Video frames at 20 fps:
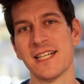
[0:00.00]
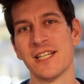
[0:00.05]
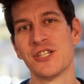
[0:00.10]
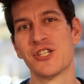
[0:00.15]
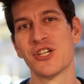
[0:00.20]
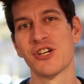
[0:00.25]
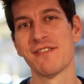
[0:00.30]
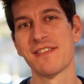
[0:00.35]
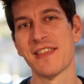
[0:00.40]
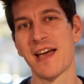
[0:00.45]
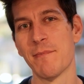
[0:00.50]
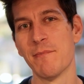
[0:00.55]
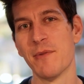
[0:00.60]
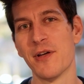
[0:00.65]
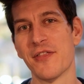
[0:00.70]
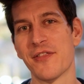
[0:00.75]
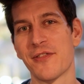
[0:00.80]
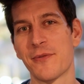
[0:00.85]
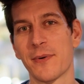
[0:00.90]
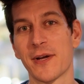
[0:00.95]
During that
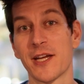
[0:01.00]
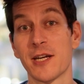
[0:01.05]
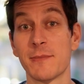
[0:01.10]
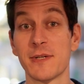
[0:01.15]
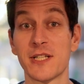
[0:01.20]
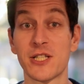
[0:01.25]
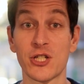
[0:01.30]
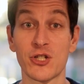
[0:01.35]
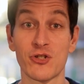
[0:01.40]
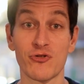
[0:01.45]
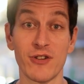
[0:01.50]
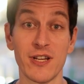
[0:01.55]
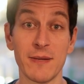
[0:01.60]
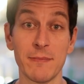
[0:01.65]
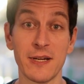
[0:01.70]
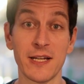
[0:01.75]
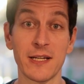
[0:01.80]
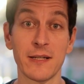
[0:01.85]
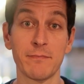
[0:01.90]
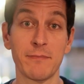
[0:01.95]
month, we're going to be
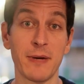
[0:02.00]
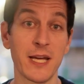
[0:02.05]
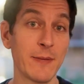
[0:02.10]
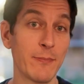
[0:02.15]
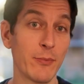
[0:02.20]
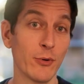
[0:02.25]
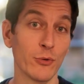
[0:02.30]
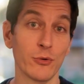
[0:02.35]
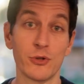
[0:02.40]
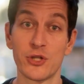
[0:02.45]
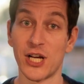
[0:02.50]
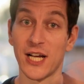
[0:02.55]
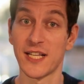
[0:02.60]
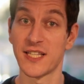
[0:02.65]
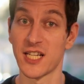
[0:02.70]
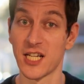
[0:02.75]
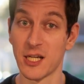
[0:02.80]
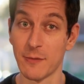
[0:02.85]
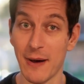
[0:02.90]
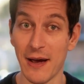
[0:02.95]
streaming people
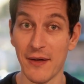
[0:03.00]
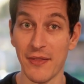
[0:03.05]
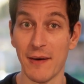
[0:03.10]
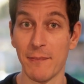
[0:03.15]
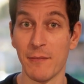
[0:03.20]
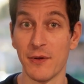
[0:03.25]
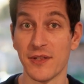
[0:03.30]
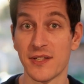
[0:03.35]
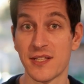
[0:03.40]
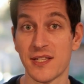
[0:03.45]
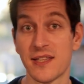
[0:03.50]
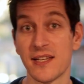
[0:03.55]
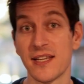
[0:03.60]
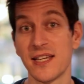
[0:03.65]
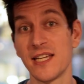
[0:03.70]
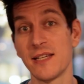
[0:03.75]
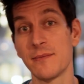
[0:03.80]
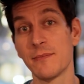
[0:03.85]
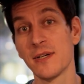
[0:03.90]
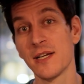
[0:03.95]
chatting about that month's
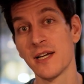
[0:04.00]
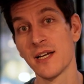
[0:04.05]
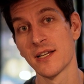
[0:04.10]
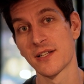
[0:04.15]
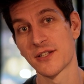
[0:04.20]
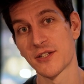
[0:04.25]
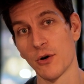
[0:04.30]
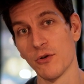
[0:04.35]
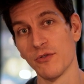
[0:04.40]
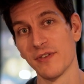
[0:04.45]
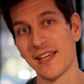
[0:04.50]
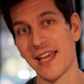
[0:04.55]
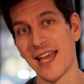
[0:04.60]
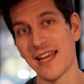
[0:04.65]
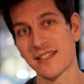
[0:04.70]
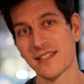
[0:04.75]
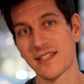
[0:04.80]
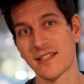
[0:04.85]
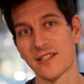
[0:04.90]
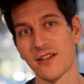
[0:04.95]
theme, solving
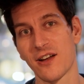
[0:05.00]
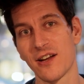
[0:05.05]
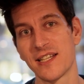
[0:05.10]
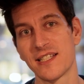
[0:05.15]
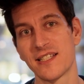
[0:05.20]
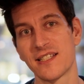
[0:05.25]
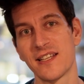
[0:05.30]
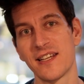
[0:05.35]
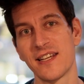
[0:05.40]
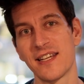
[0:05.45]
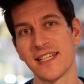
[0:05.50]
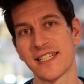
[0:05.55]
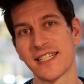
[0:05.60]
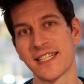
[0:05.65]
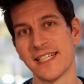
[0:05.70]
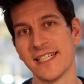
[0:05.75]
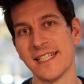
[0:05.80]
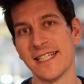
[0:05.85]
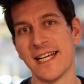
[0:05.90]
exercises in it,